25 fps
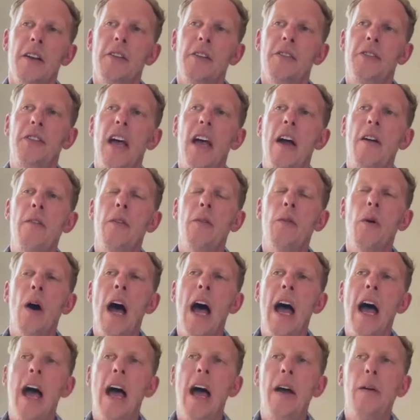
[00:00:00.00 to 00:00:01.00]
So,
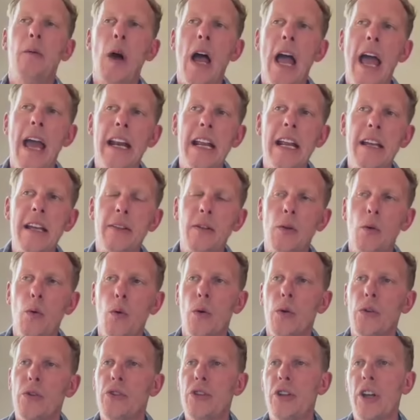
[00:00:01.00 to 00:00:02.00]
any
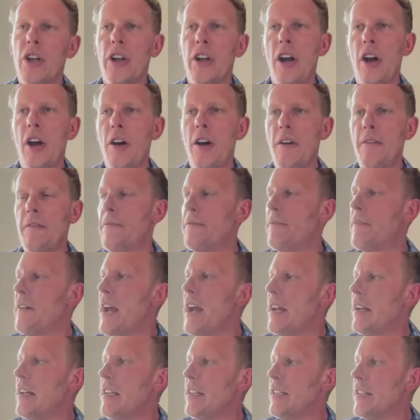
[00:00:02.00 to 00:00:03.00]
thoughts on our
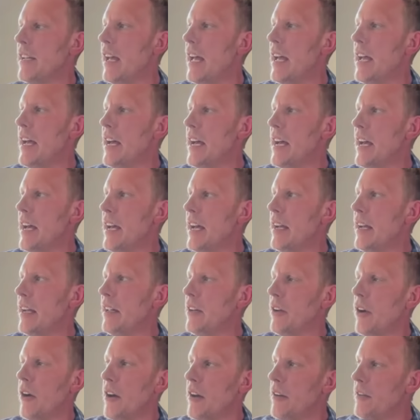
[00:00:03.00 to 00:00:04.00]
friend, the
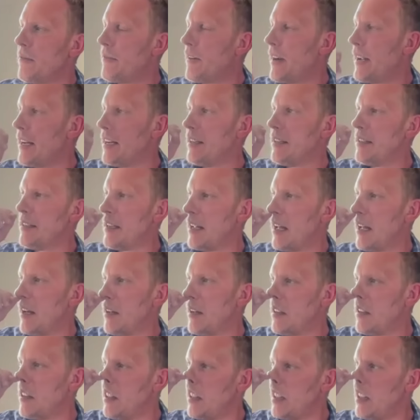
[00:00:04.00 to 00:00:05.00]

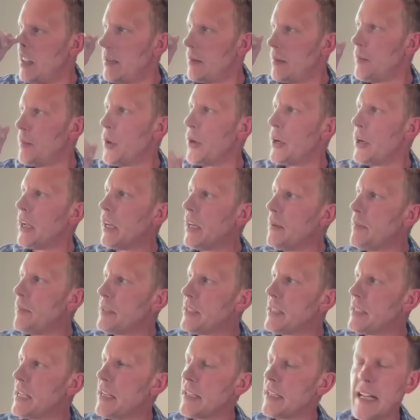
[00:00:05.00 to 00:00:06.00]
demonically
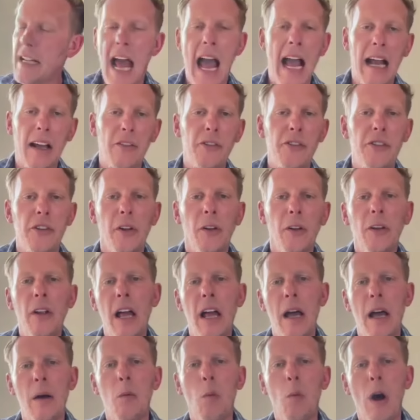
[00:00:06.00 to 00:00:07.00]
possessed
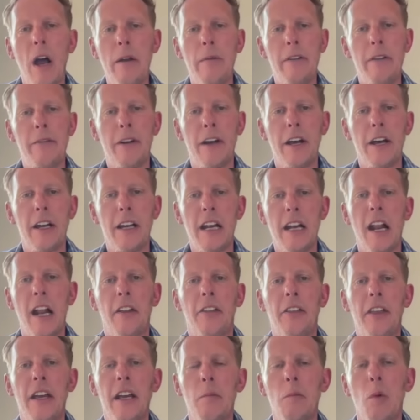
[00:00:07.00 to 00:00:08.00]
Axel, and why we've heard
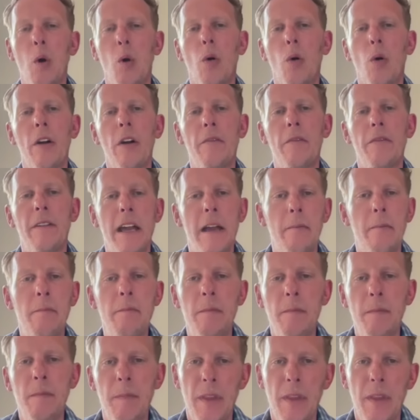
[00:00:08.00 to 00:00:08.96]
nothing more of him